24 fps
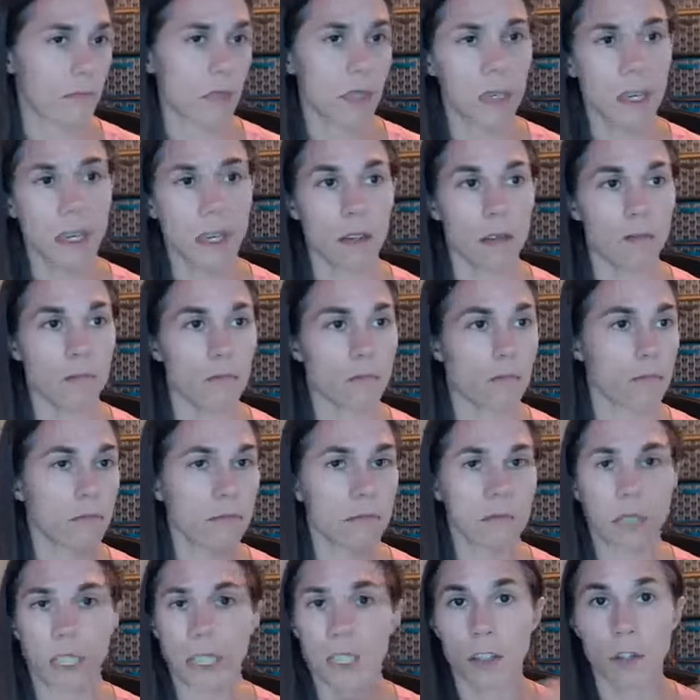kid.
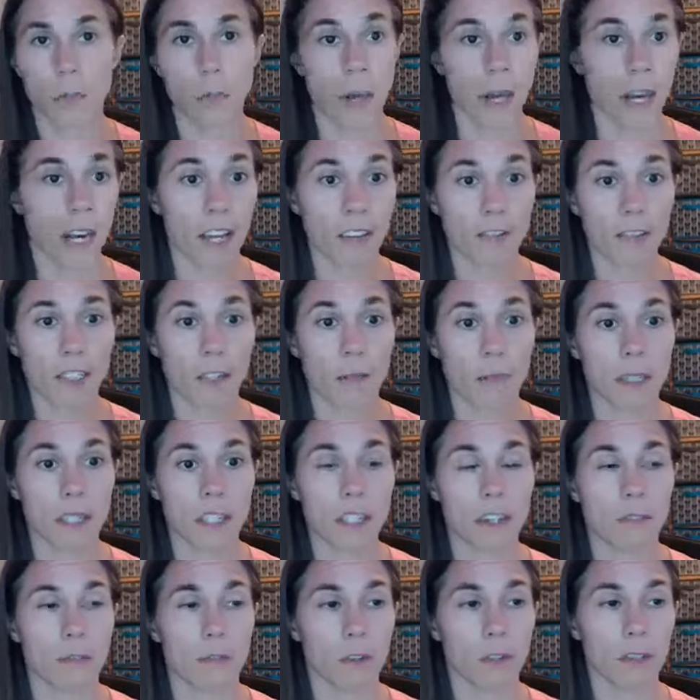Like you might have something
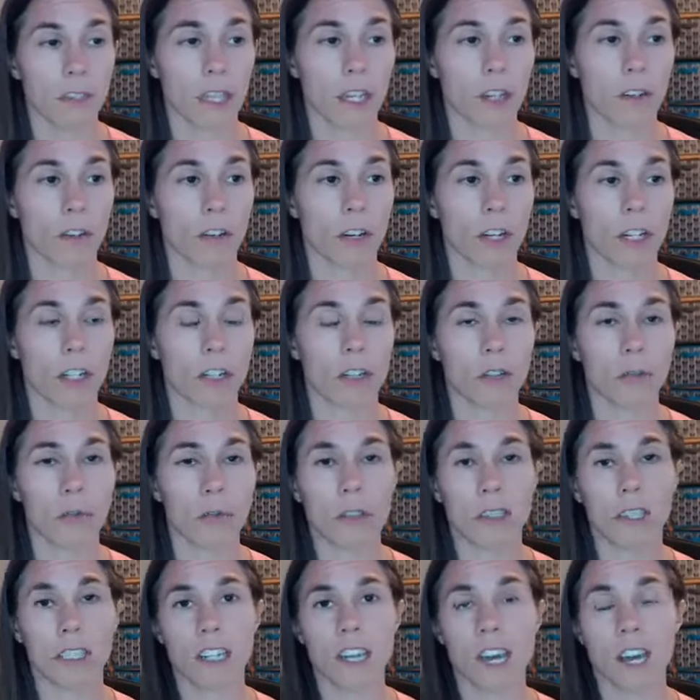different that you're going to do
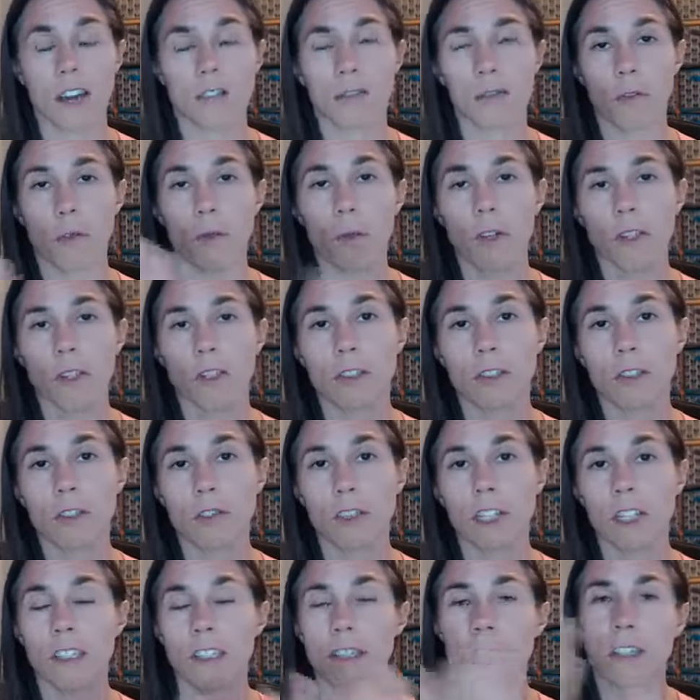with the deck for one
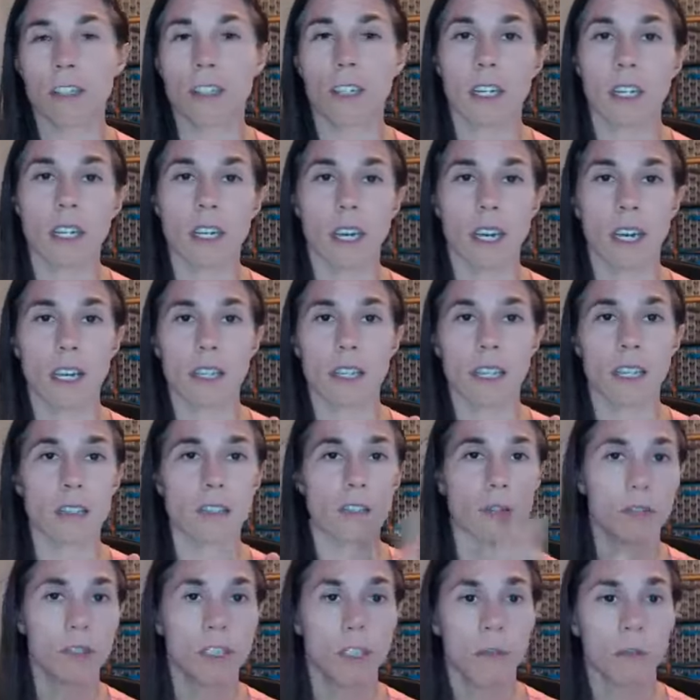student and then
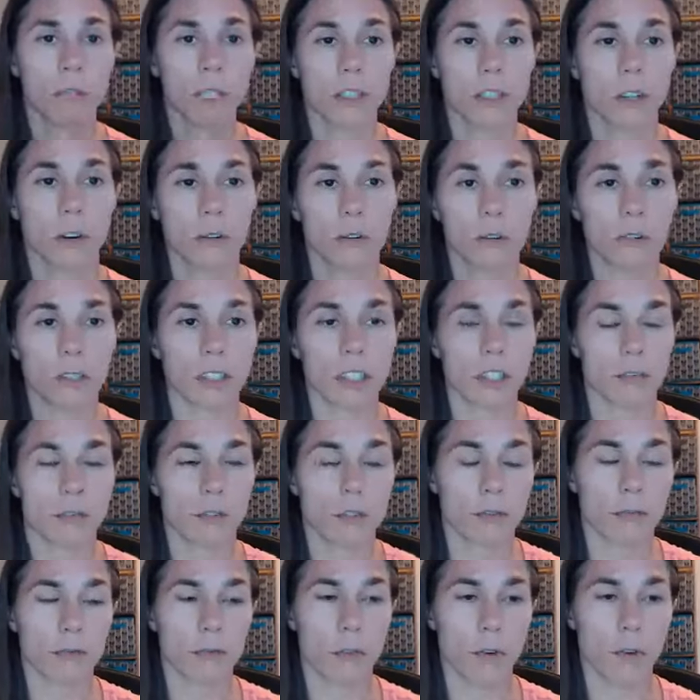do something totally
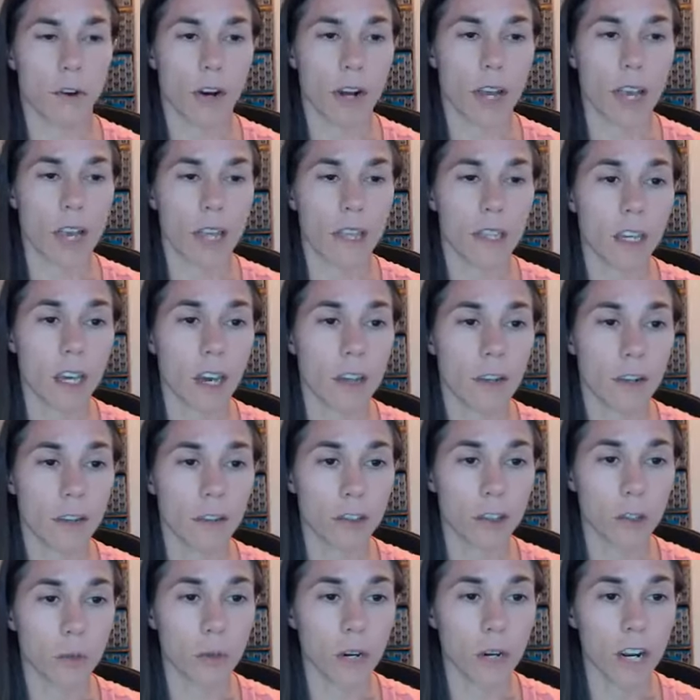different for the other.
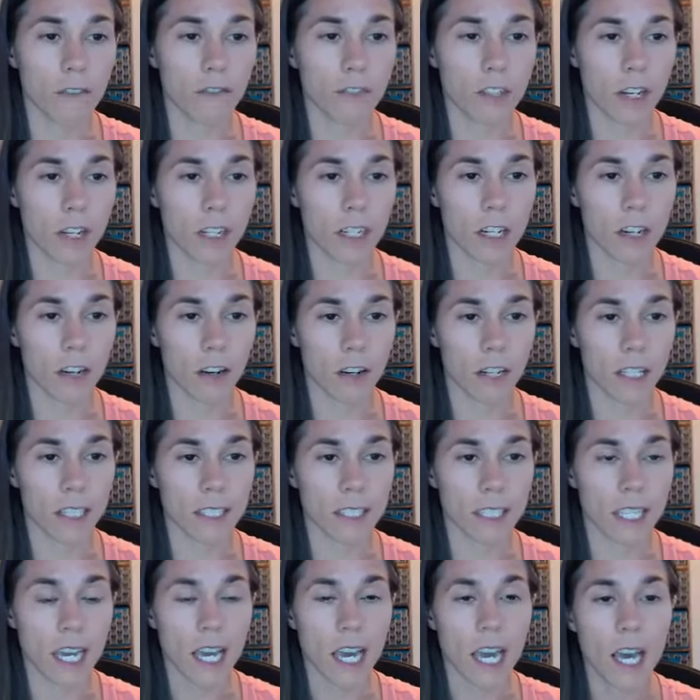So what I've done here
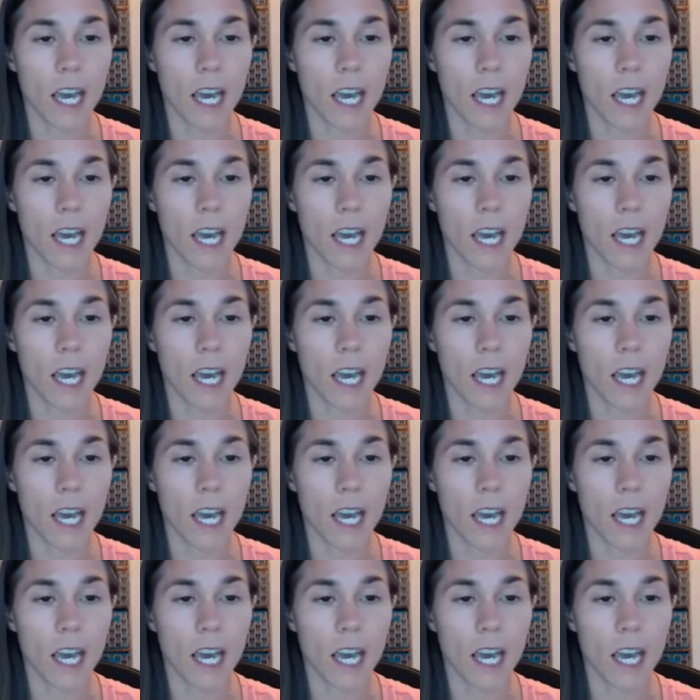is,